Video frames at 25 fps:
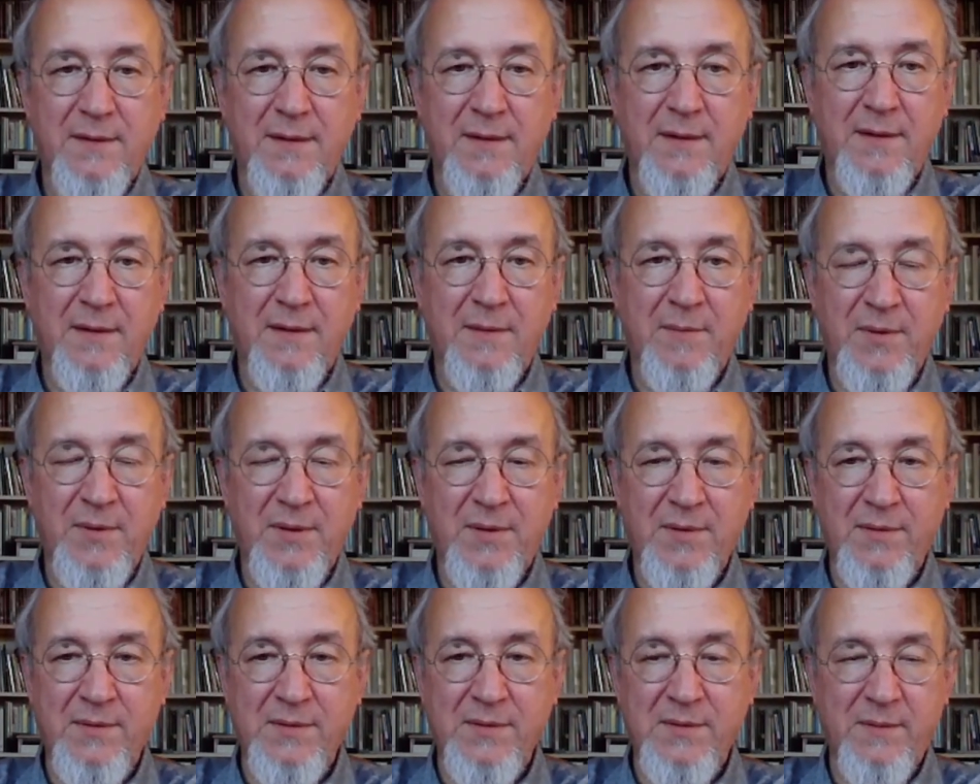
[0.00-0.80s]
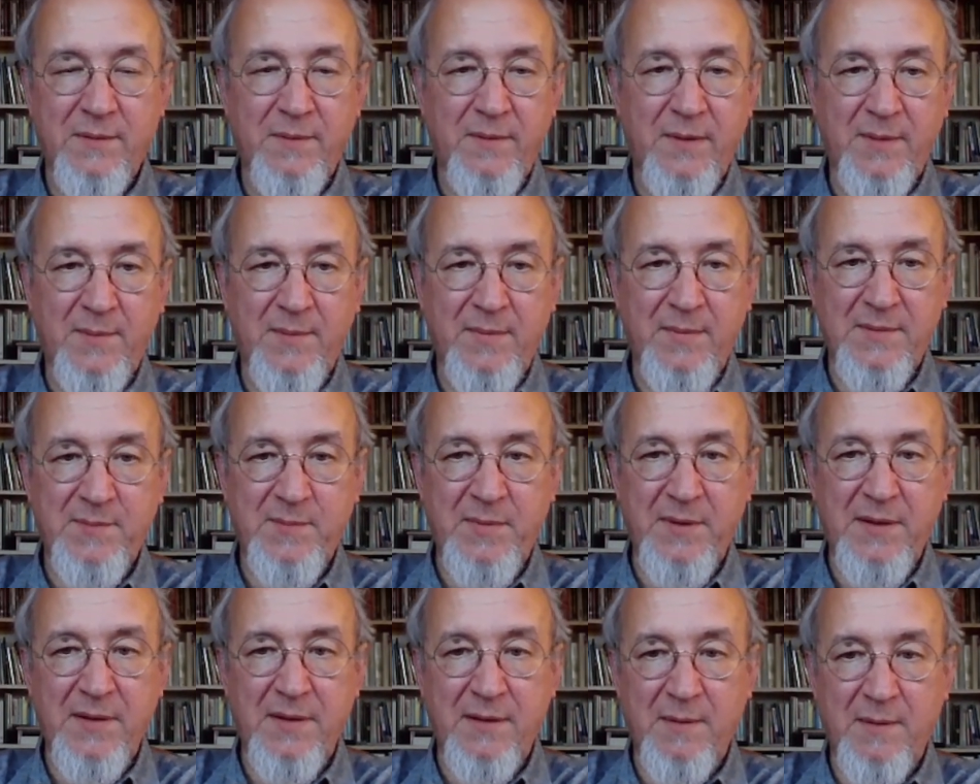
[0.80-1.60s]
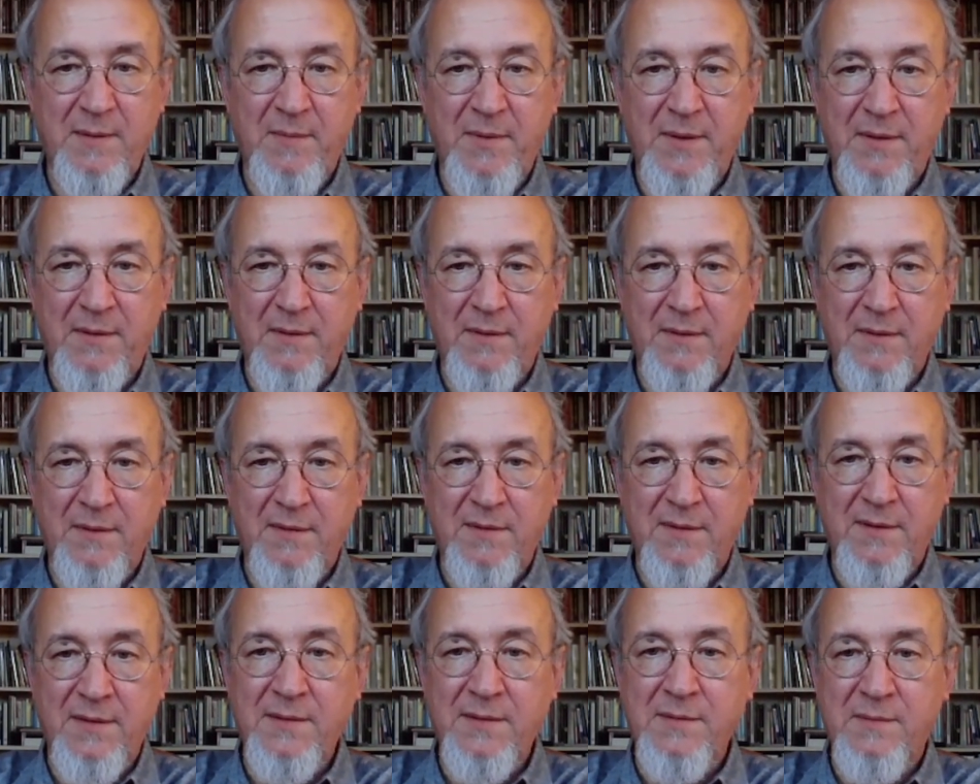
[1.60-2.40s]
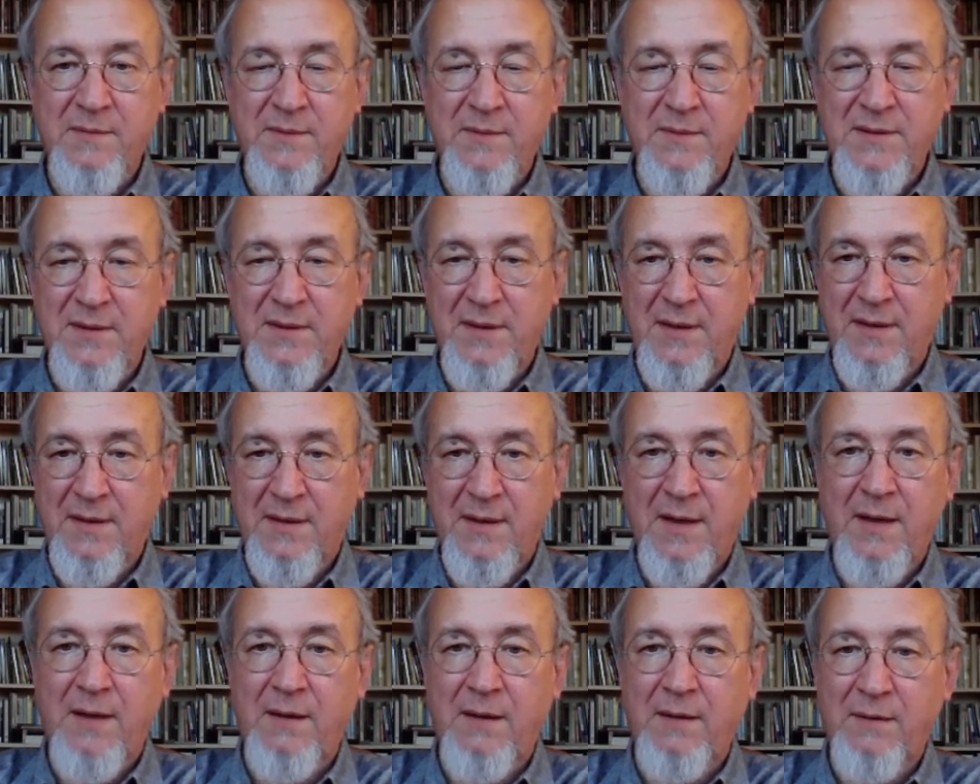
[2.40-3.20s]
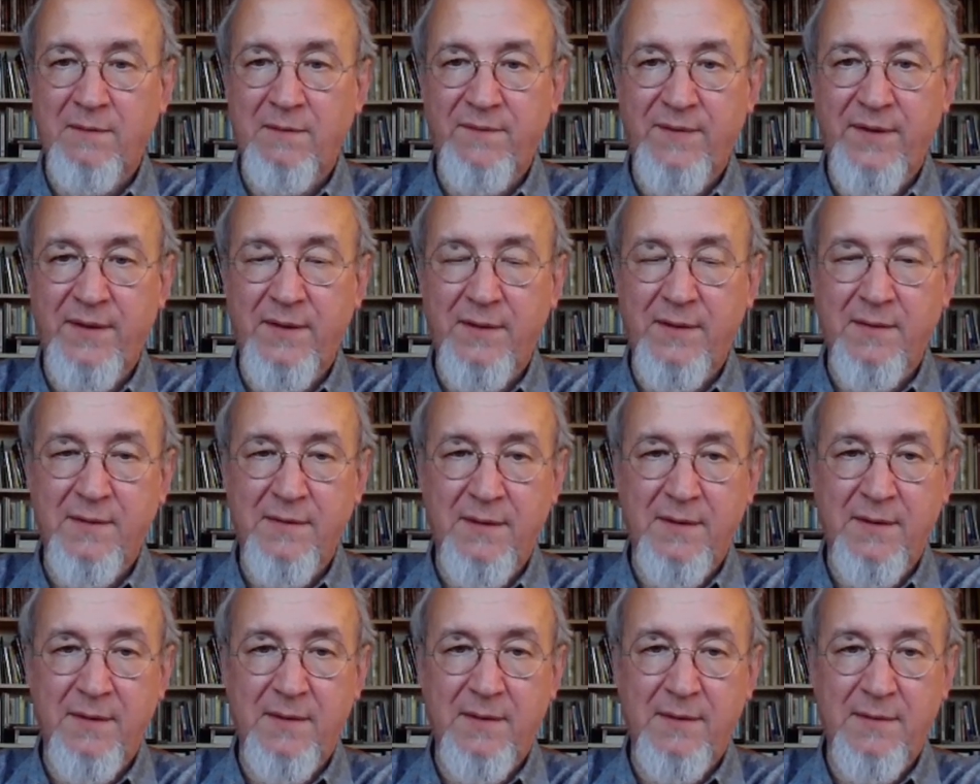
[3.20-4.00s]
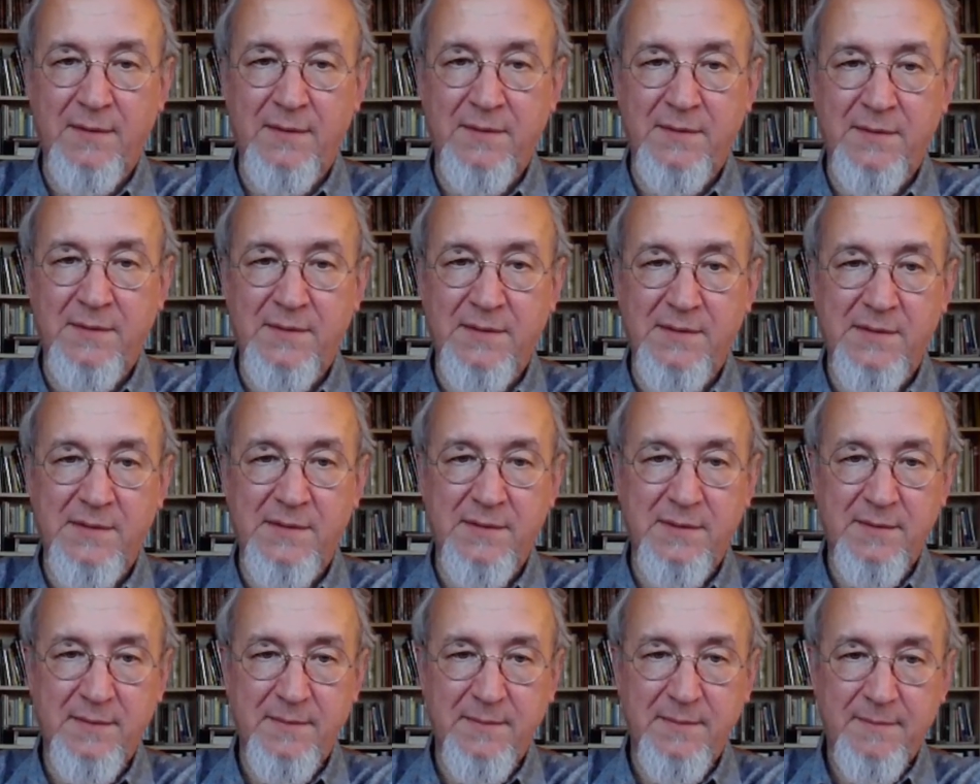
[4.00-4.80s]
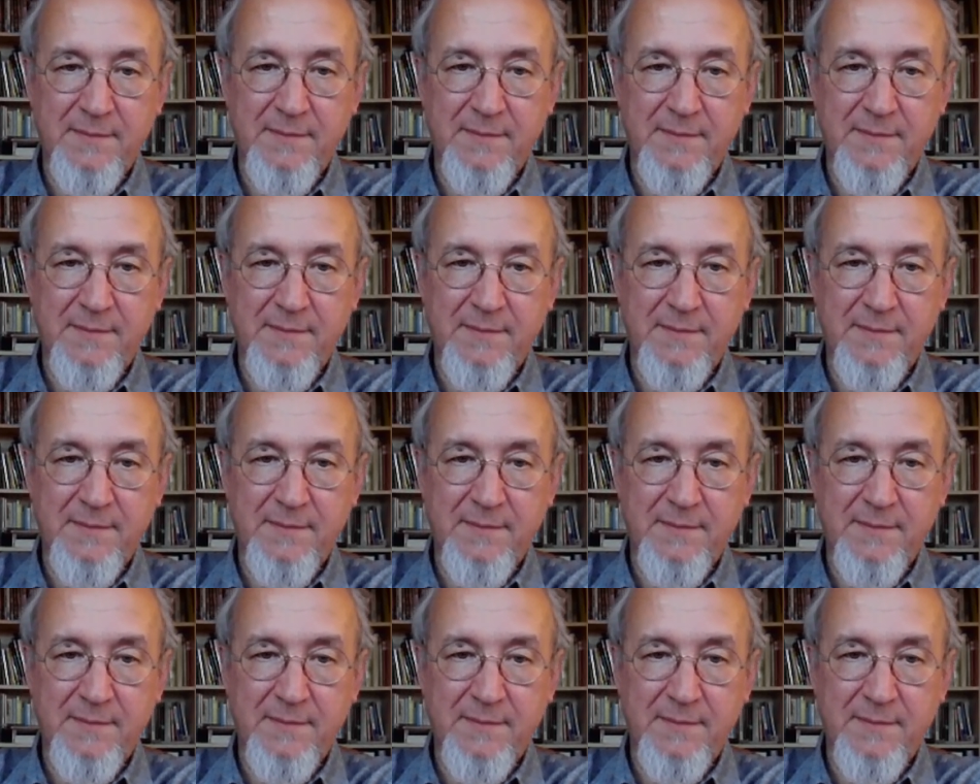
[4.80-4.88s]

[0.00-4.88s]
and uh, because I will be speaking about things which are again not frequently discussed.